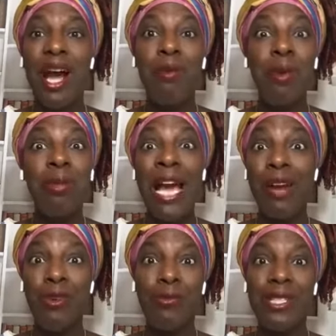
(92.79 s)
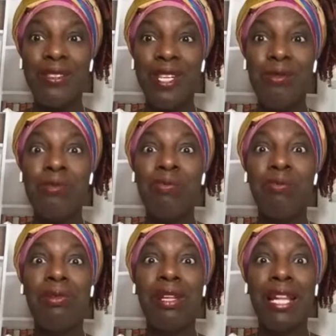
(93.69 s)
I'm a Black woman. I'm a
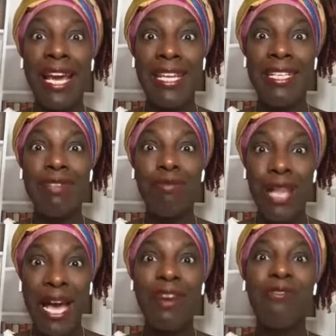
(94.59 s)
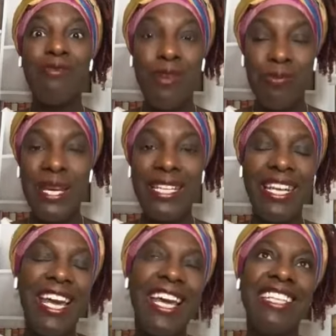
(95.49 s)
blackity Black woman.
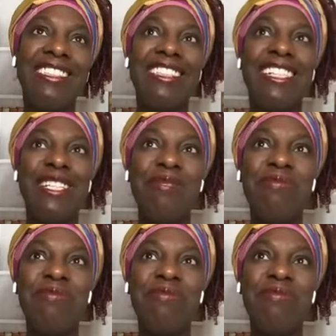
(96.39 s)
And